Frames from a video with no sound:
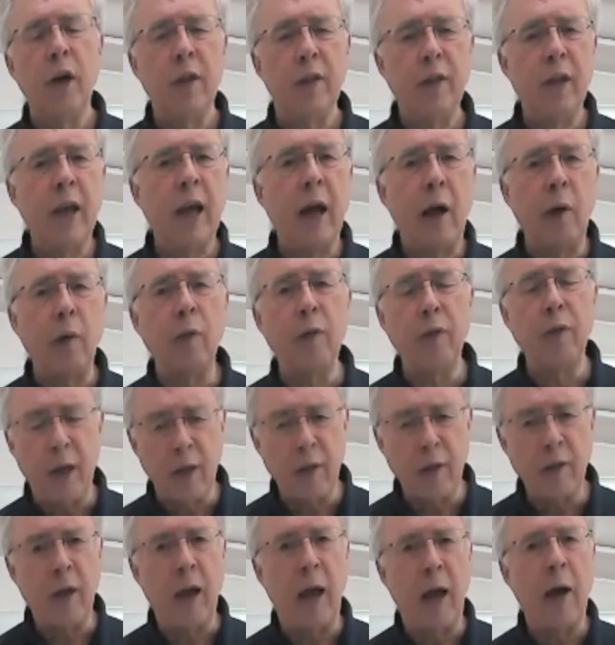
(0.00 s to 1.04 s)
the
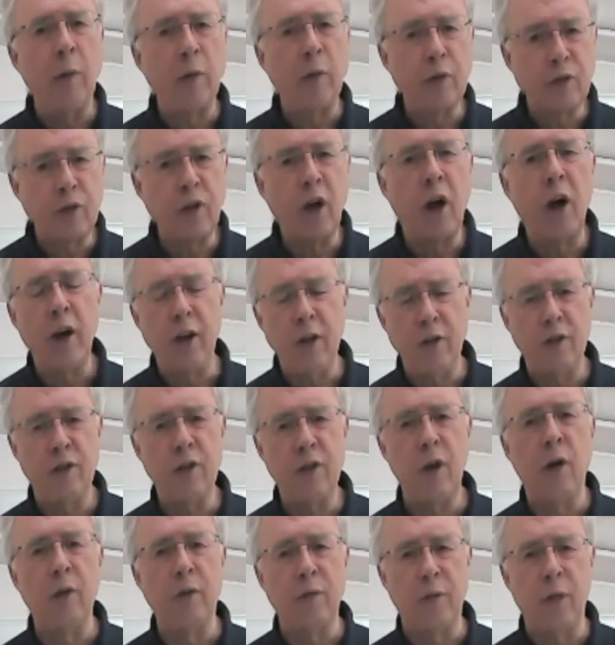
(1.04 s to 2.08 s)
other outsides
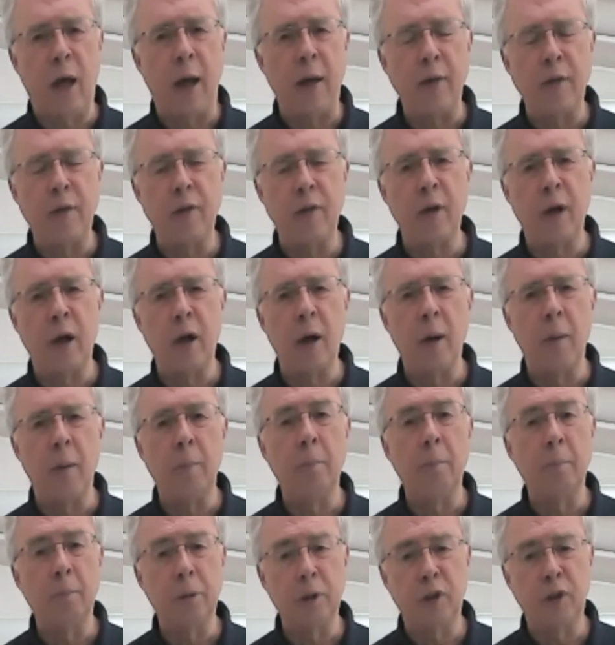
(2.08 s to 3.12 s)
of that
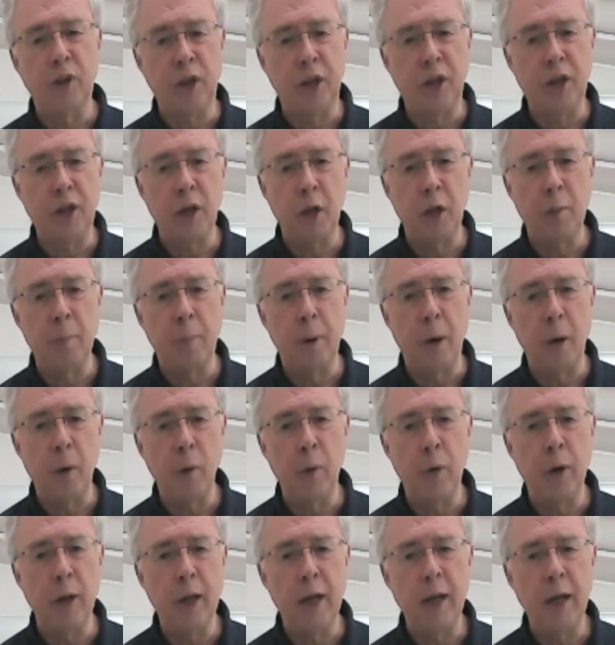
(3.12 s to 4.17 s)
particular
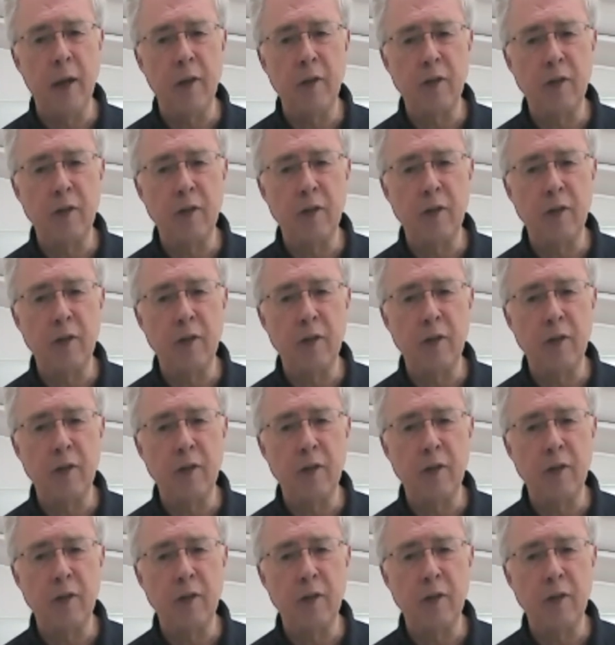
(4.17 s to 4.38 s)
bone here.